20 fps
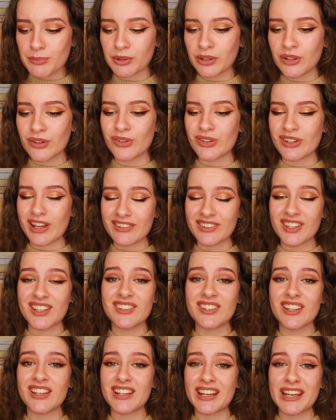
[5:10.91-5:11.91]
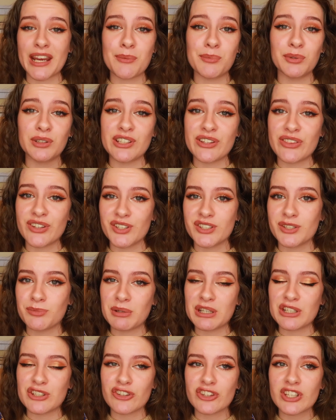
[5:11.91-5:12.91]
because as I said, I am only 30
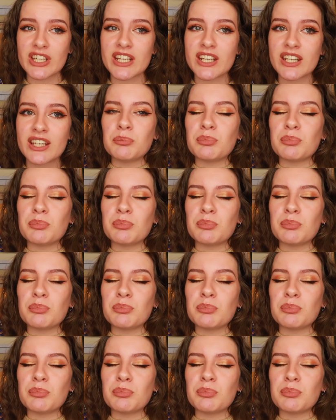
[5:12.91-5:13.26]
pages in,